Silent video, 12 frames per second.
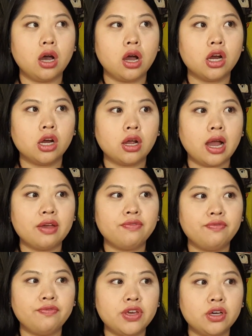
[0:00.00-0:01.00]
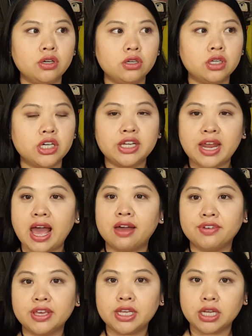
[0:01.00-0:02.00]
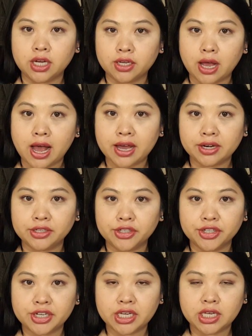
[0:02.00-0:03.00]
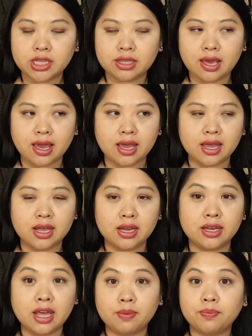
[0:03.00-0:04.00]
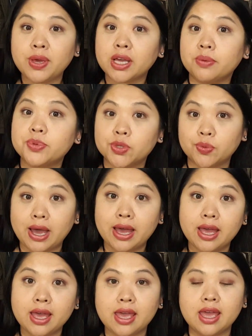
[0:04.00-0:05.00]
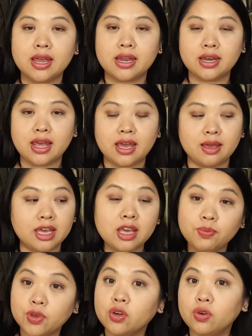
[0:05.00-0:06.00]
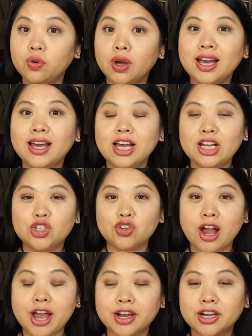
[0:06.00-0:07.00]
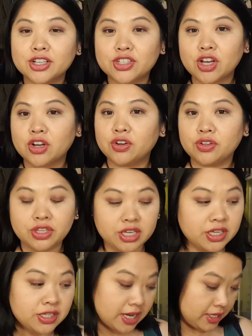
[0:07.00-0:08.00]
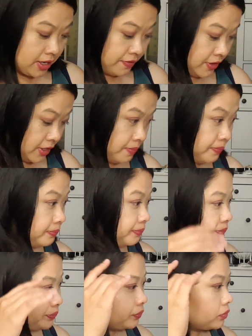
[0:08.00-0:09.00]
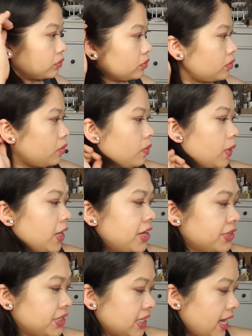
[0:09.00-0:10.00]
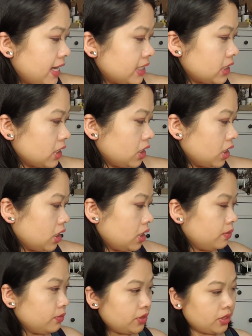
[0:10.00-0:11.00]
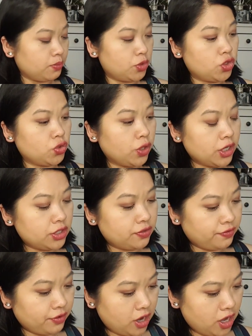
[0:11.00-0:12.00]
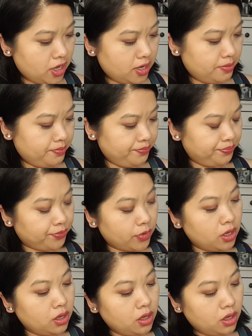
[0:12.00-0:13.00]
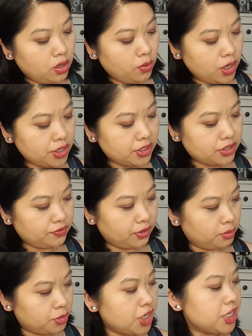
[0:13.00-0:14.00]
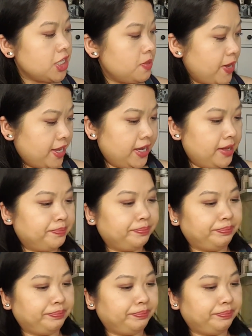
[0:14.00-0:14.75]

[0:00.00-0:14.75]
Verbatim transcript: are I feel good having it on, on underneath and they pick up sweat and they keep you drier so these I love them I also got um, some shorts from where is this from JC Penney